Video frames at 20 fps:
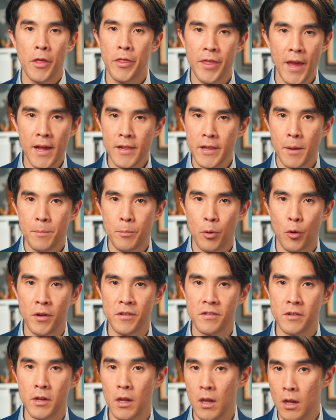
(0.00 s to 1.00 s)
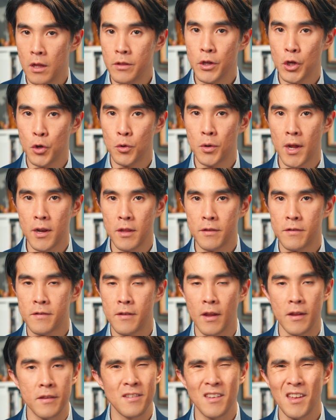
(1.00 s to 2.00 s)
Thallium poisoning in the United
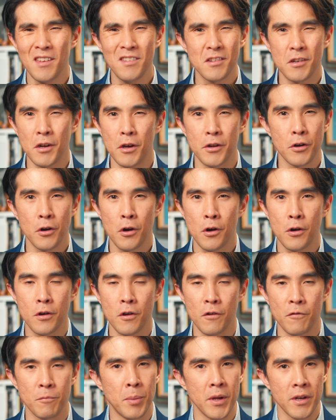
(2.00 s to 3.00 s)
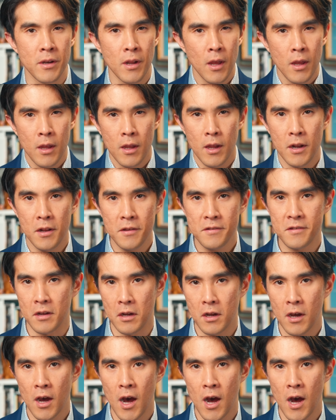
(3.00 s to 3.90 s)
States isn't unheard of, but it isn't